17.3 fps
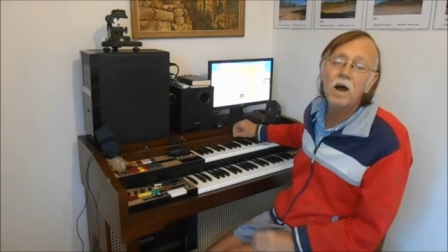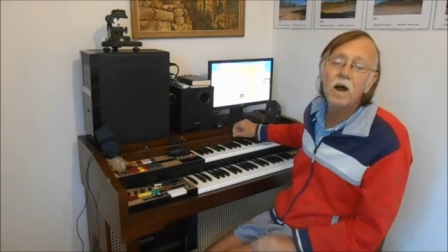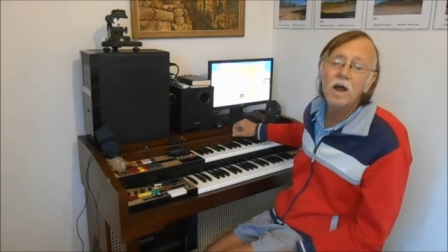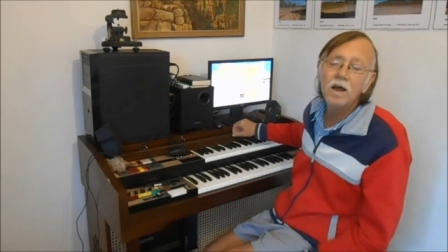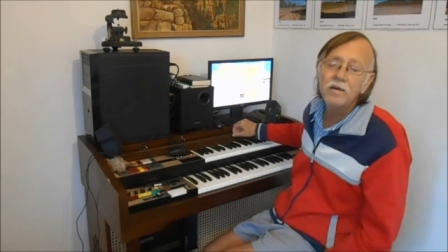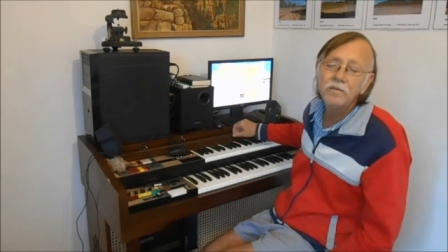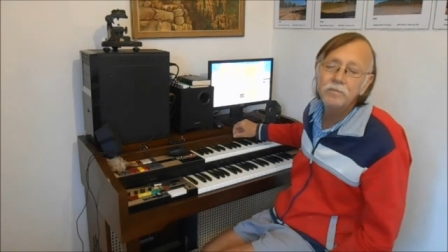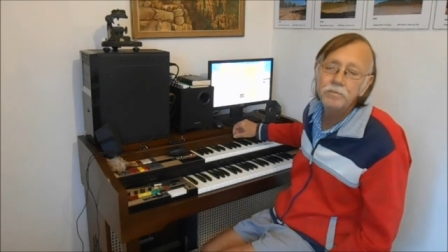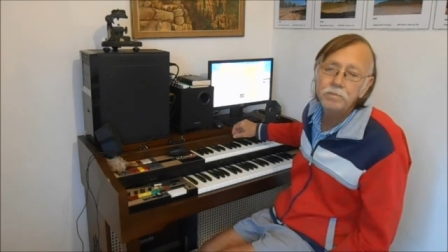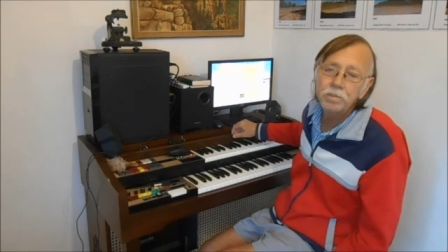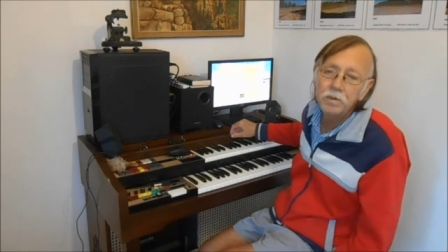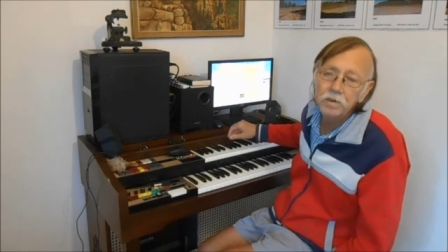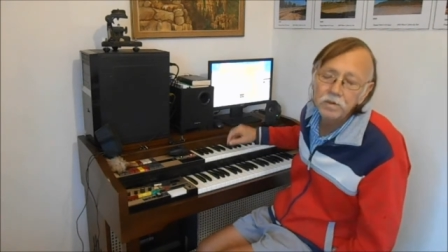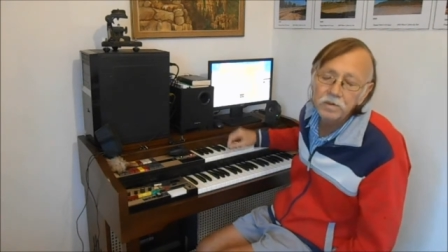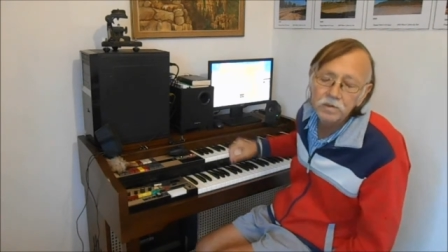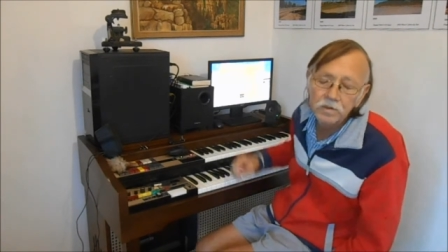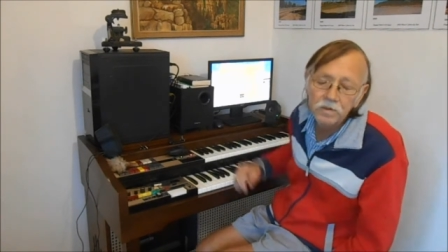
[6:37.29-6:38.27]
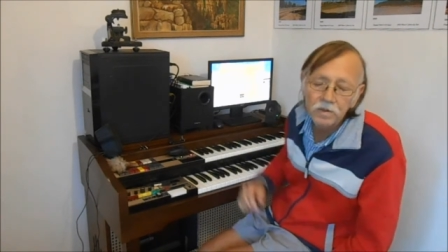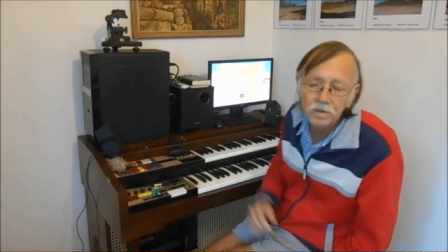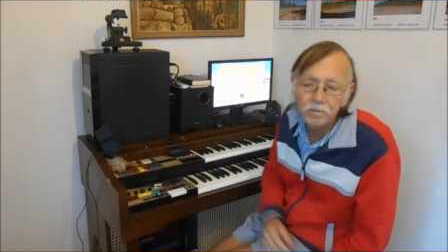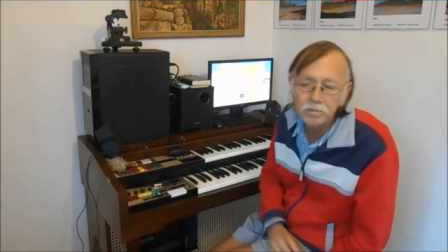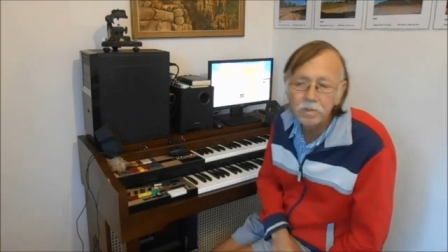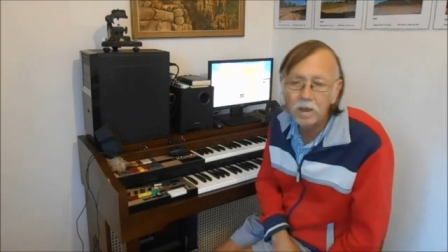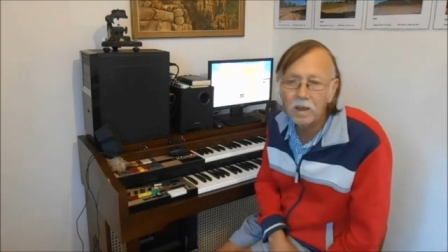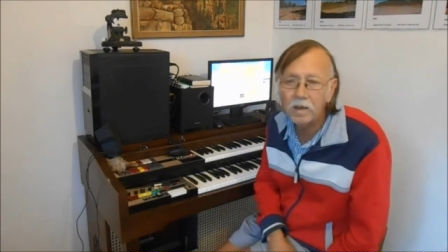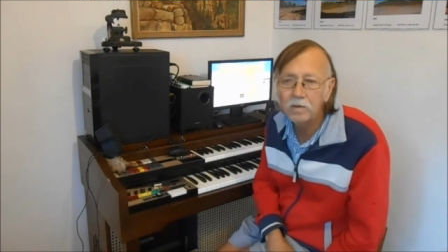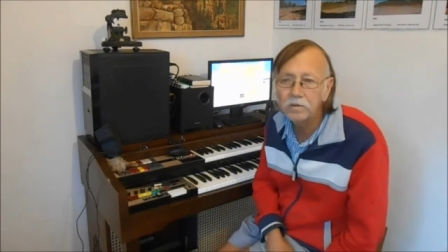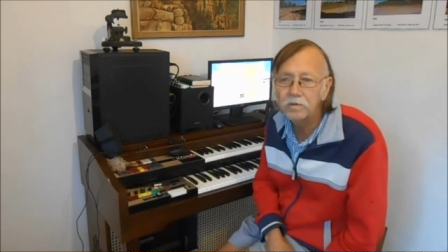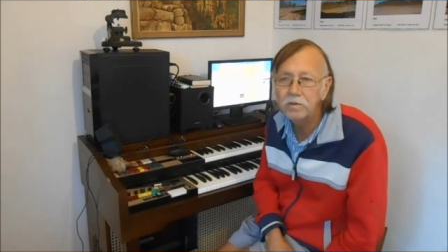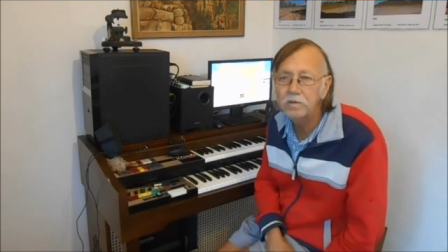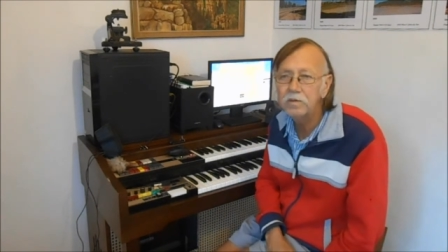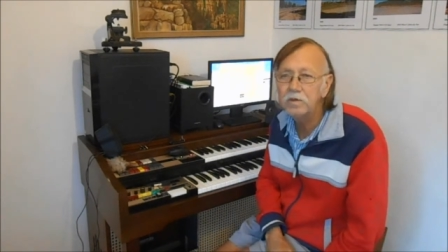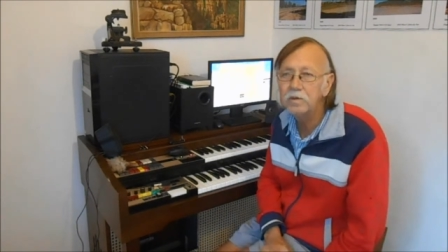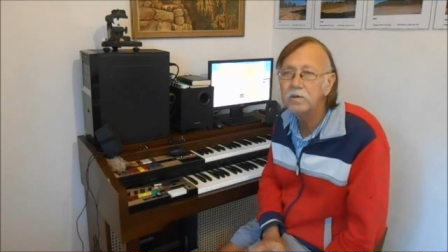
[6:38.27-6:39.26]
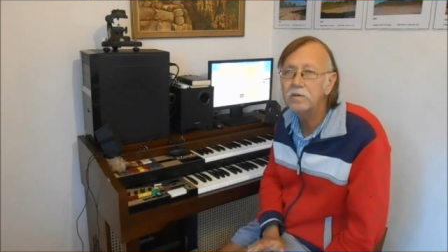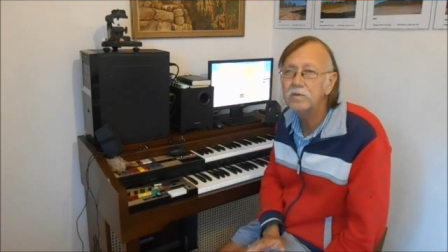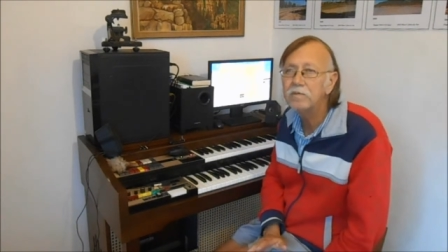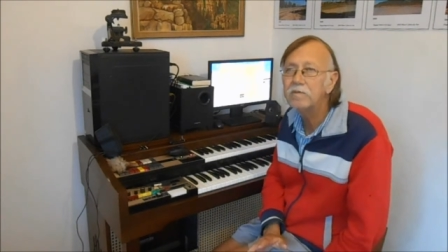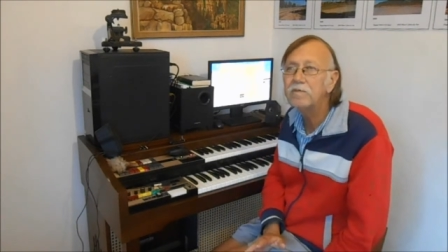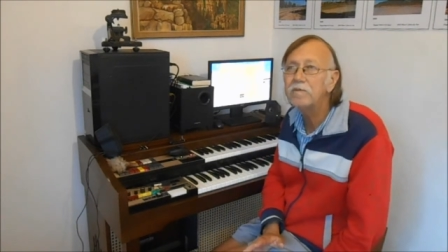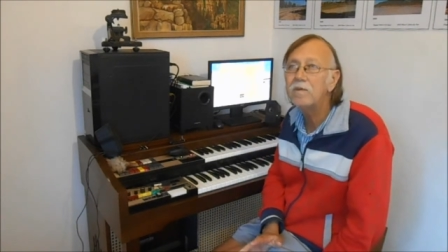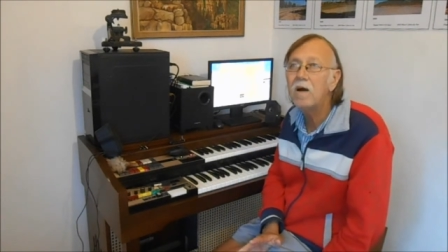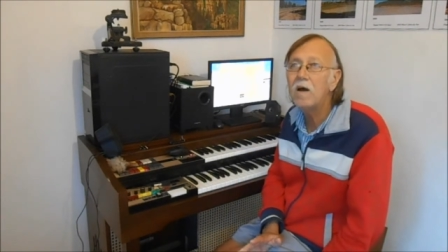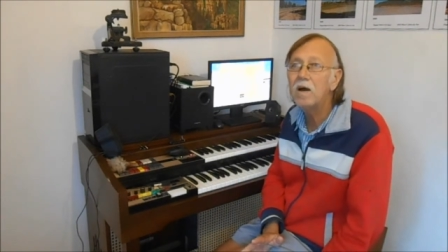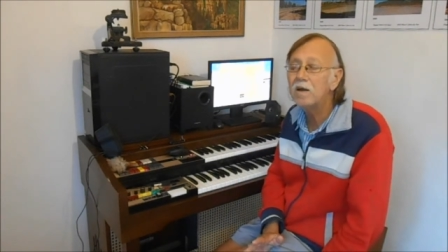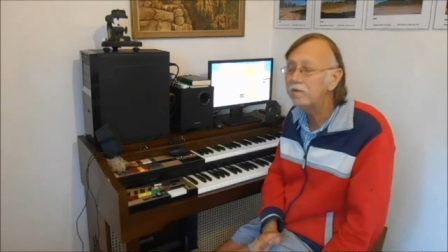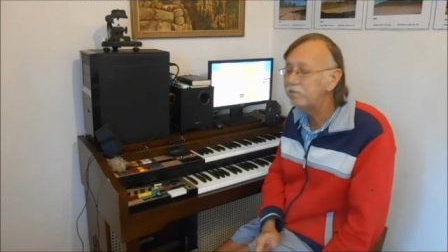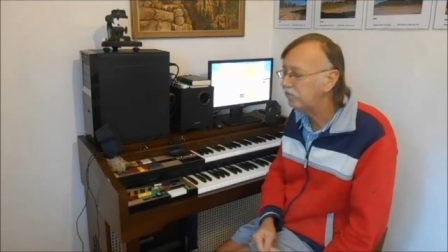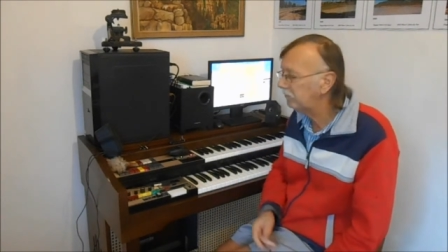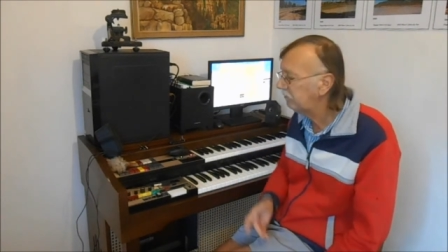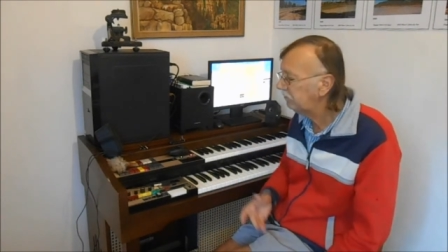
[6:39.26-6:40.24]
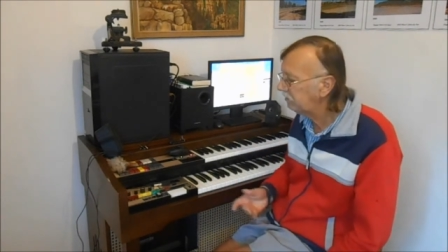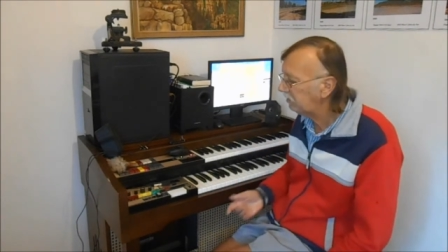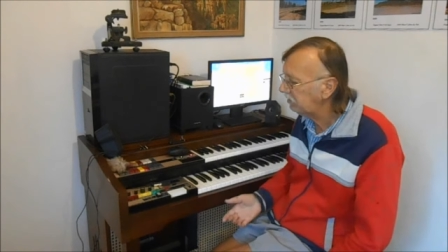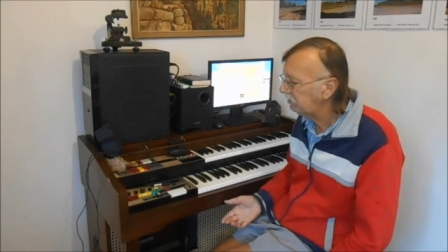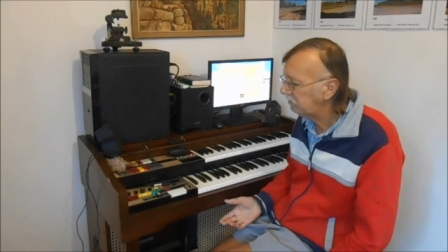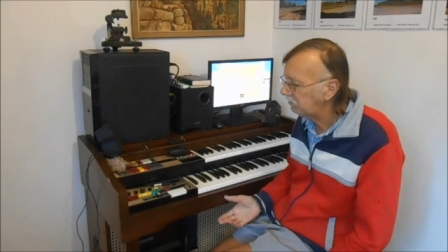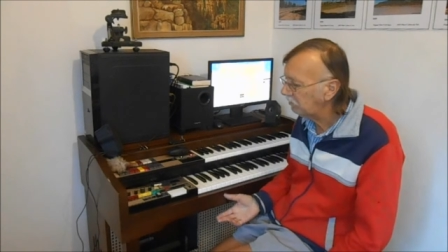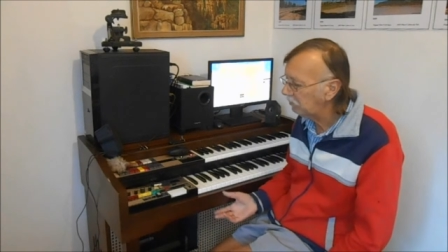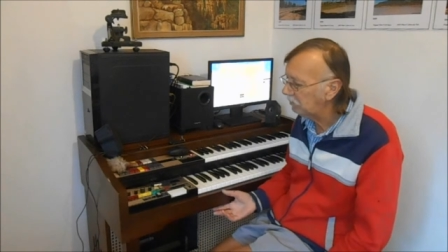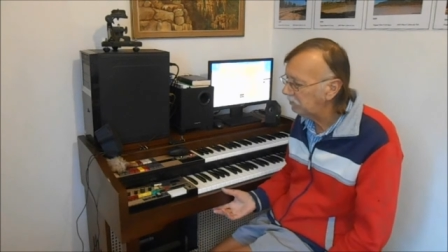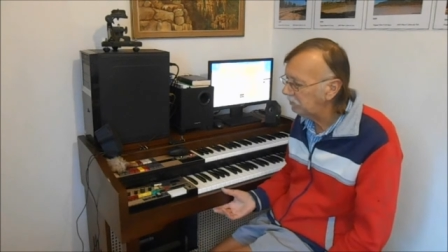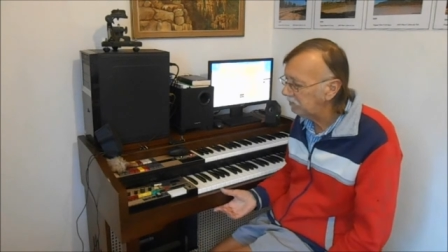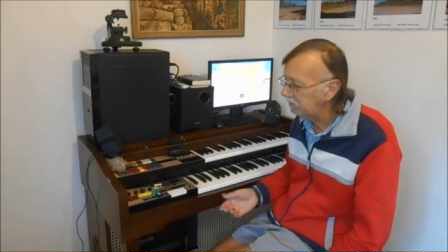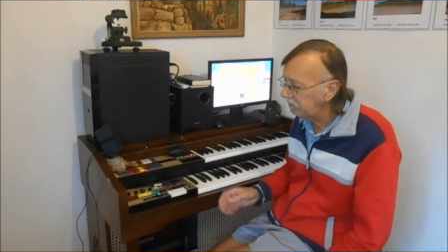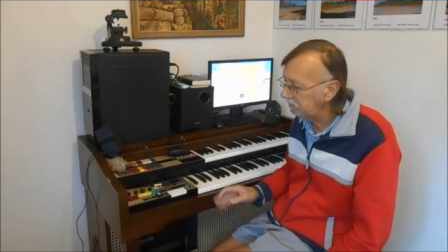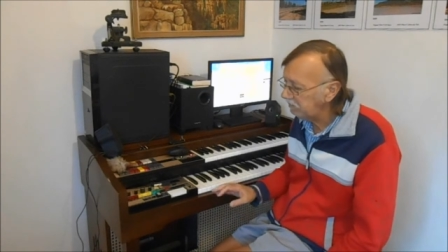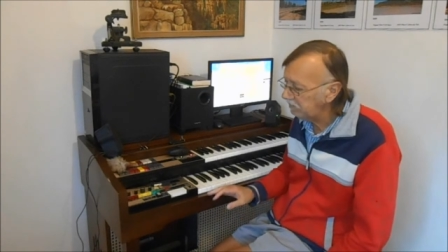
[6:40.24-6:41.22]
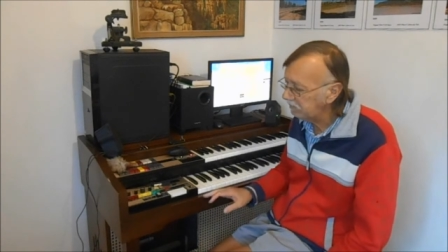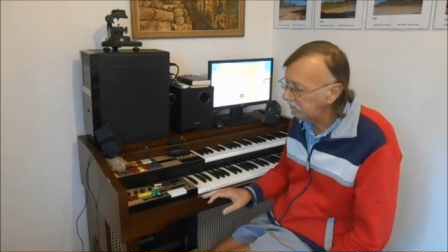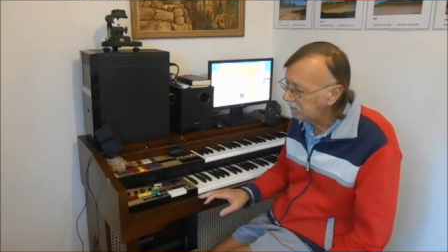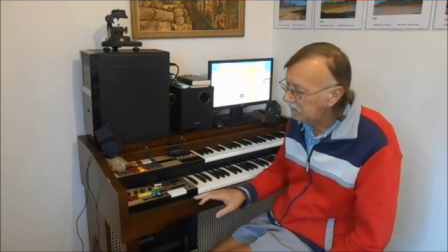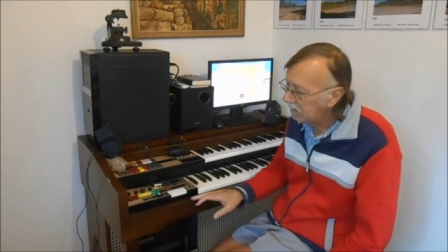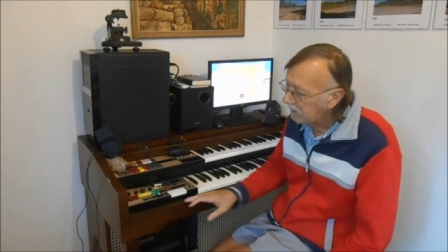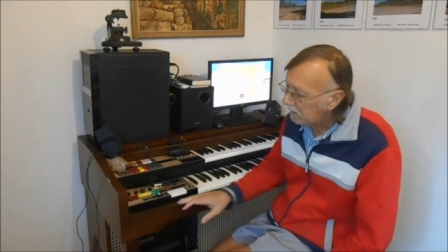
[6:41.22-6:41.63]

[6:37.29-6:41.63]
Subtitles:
I have built about 5 of these organs,